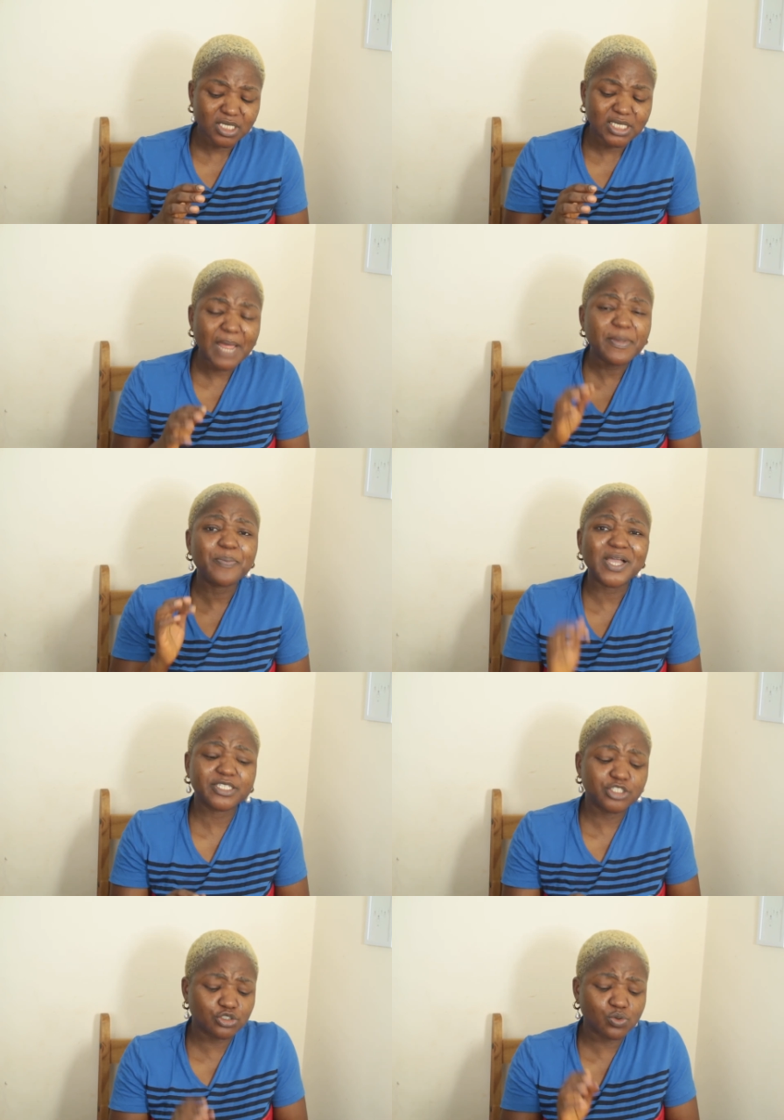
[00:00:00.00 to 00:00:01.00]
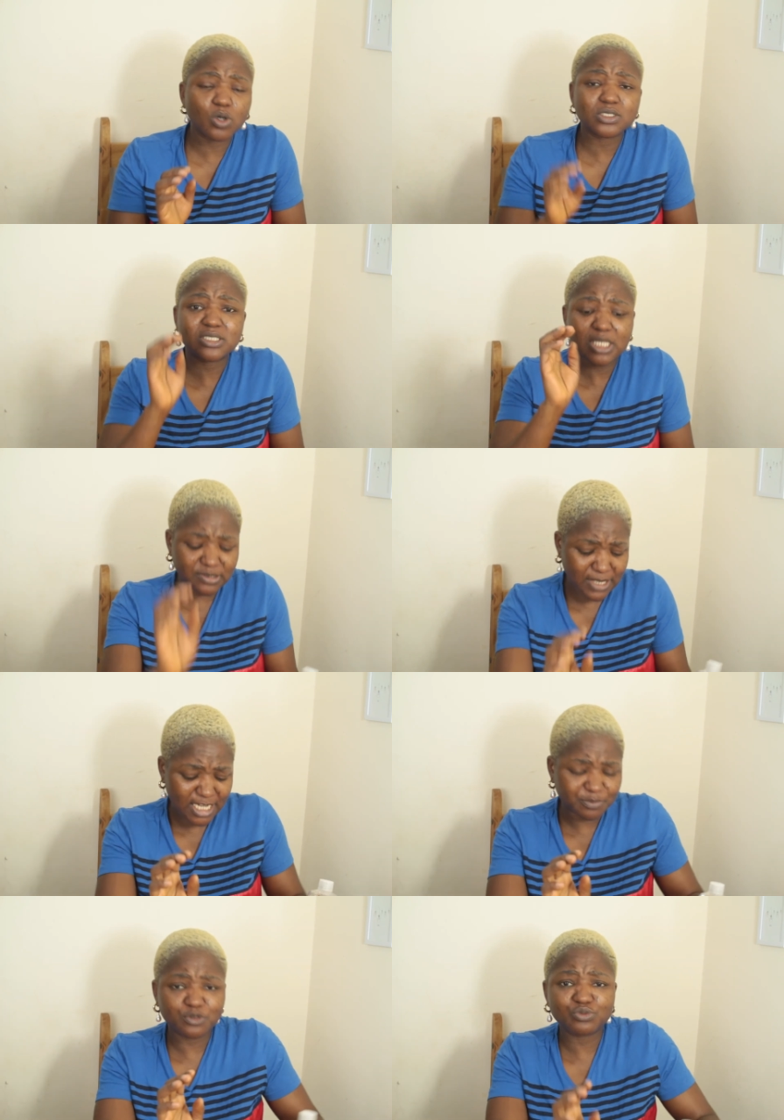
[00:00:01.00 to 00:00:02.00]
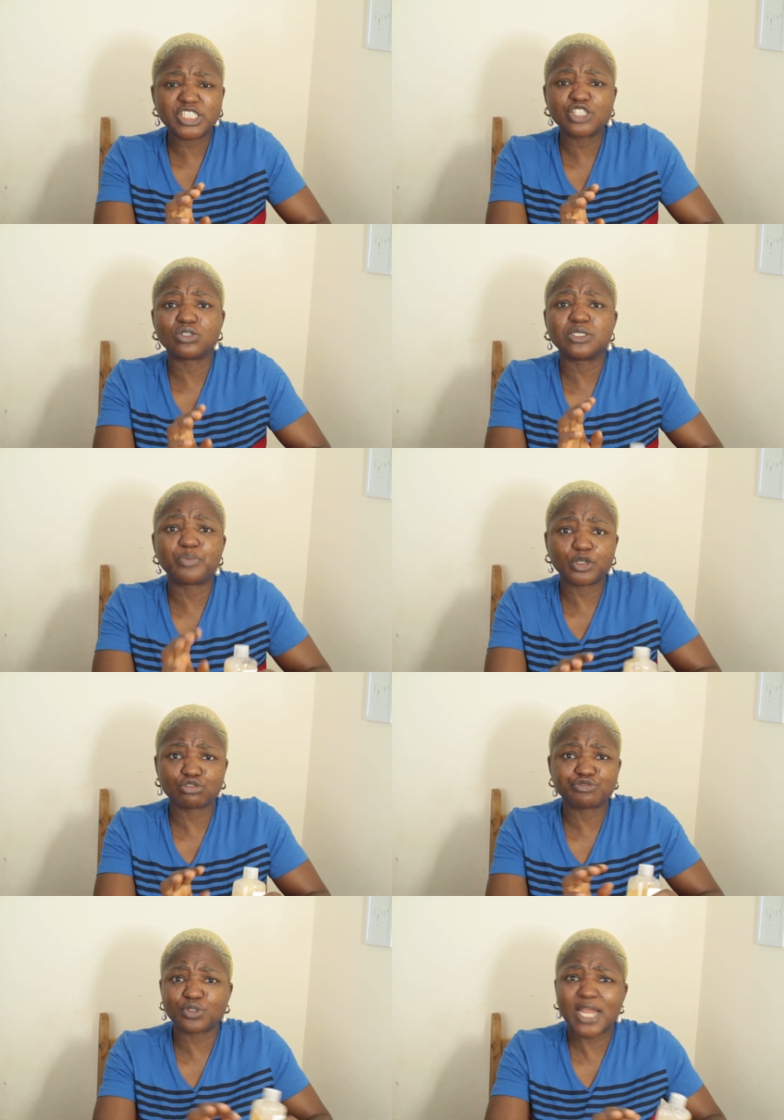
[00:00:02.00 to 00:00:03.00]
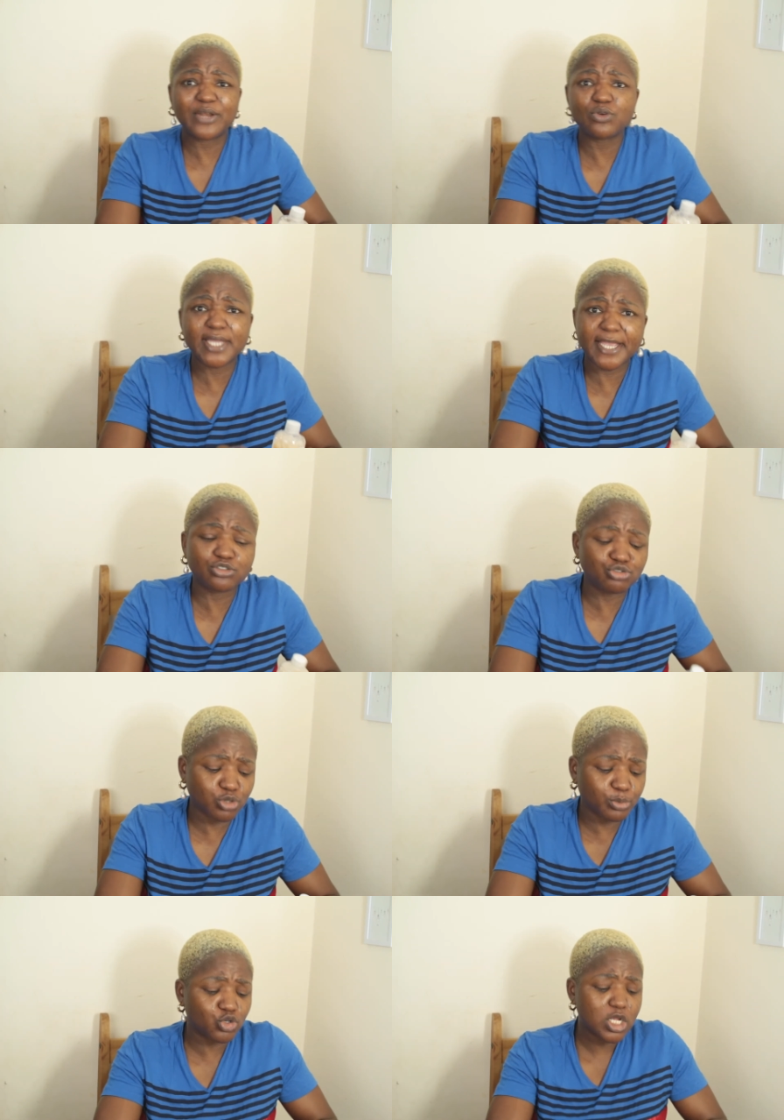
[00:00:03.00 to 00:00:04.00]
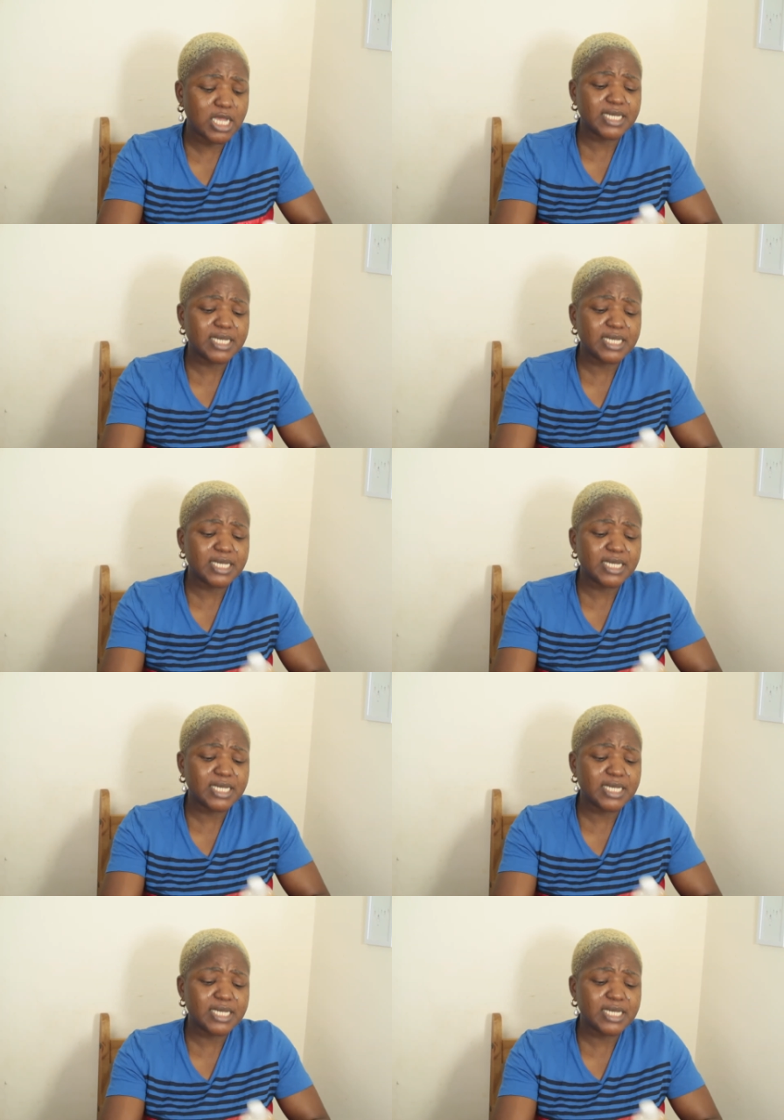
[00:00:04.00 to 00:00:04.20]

let me pay attention to all the things that have been written on the bottle so that I don't get into trouble.